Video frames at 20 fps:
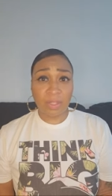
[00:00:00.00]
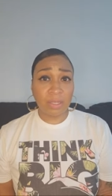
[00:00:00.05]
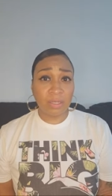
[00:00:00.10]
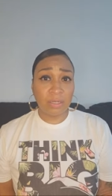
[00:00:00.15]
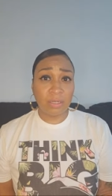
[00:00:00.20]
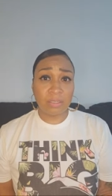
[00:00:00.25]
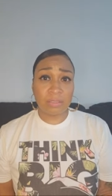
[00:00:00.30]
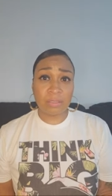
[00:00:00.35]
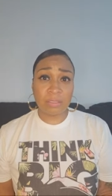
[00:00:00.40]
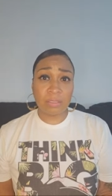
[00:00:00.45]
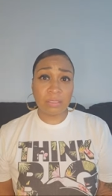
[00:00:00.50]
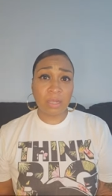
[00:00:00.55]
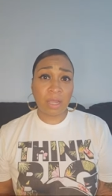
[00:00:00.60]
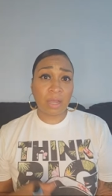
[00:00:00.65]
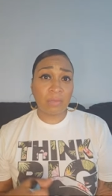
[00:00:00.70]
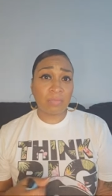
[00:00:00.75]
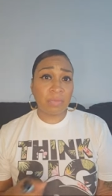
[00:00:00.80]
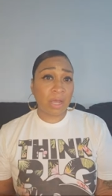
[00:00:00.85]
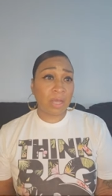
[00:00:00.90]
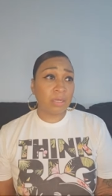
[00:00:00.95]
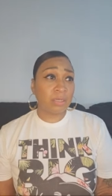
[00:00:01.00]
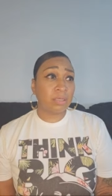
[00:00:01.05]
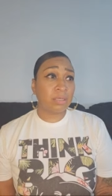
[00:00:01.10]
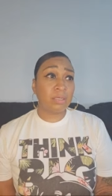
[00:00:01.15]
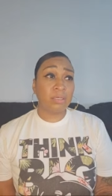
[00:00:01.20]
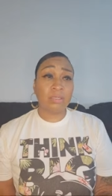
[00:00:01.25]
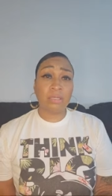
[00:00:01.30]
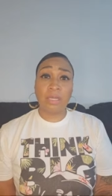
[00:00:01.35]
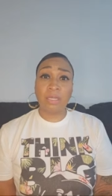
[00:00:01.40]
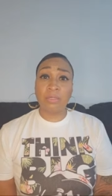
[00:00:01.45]
listen, I'm out of
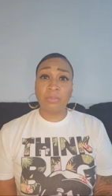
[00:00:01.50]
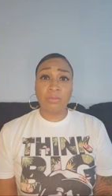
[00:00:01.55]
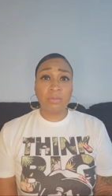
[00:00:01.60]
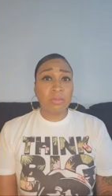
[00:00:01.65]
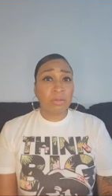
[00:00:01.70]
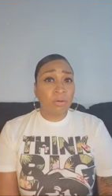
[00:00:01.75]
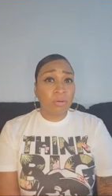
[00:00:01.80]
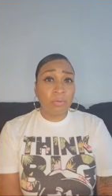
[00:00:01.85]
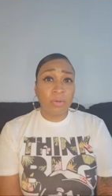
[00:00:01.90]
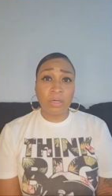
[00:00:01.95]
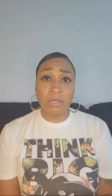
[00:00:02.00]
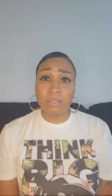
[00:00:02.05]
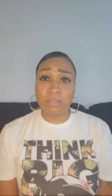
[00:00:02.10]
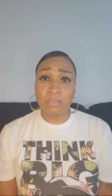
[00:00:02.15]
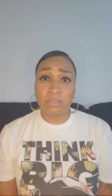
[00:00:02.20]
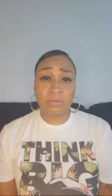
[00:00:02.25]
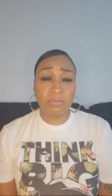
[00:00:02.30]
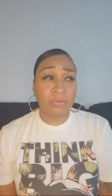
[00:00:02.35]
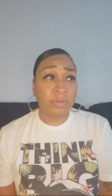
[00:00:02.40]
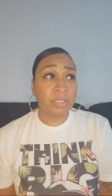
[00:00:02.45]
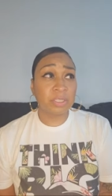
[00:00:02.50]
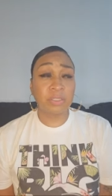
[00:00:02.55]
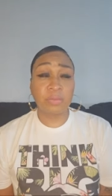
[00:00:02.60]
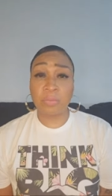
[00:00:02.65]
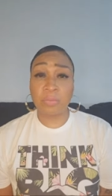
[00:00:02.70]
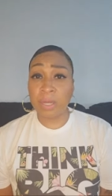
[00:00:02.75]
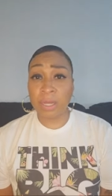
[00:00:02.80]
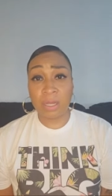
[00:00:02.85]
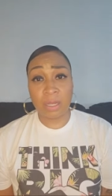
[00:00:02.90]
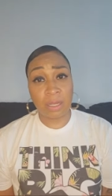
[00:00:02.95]
here. Like, you go with her to the fucking
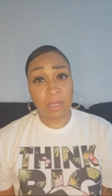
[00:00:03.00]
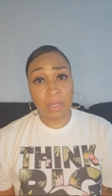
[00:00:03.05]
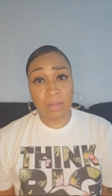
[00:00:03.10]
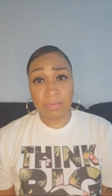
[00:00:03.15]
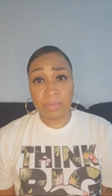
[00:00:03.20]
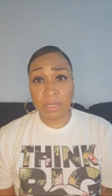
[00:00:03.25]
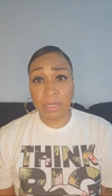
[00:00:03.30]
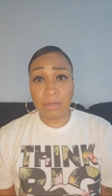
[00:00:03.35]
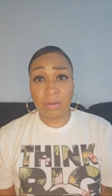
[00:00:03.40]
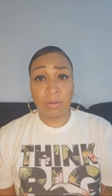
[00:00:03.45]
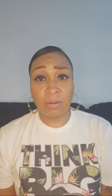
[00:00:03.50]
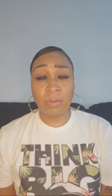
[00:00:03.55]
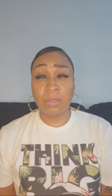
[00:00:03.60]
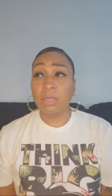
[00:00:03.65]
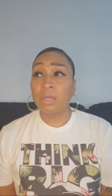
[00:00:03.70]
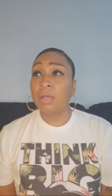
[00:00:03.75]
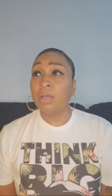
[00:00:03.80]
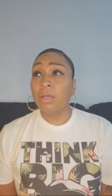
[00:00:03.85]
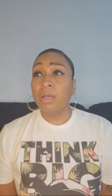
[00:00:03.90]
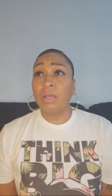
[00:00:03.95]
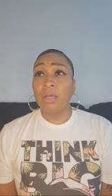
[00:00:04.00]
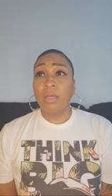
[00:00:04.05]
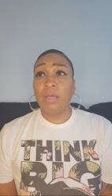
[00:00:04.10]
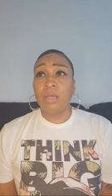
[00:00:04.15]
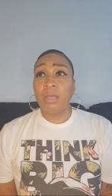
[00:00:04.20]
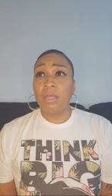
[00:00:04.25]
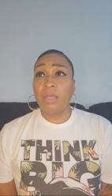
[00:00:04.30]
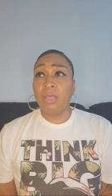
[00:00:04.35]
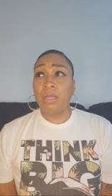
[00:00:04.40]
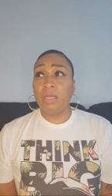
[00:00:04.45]
spot. I'm not going.
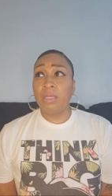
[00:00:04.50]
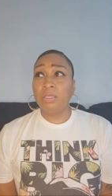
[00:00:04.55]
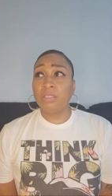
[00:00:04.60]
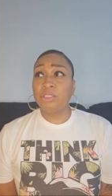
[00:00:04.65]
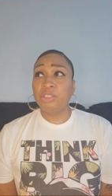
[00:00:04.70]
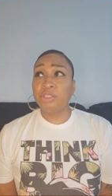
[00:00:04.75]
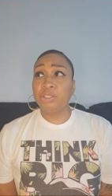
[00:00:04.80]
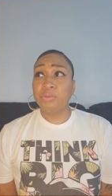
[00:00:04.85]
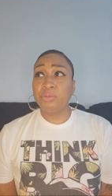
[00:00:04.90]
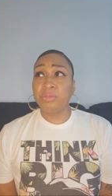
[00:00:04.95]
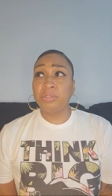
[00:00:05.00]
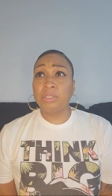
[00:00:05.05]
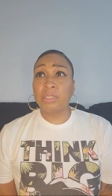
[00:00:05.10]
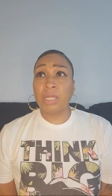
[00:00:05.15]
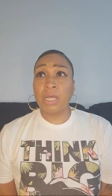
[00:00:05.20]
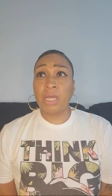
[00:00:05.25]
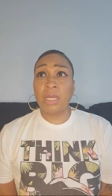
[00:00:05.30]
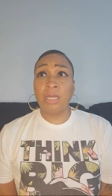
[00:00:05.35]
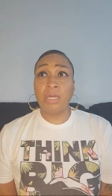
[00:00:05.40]
And she was like,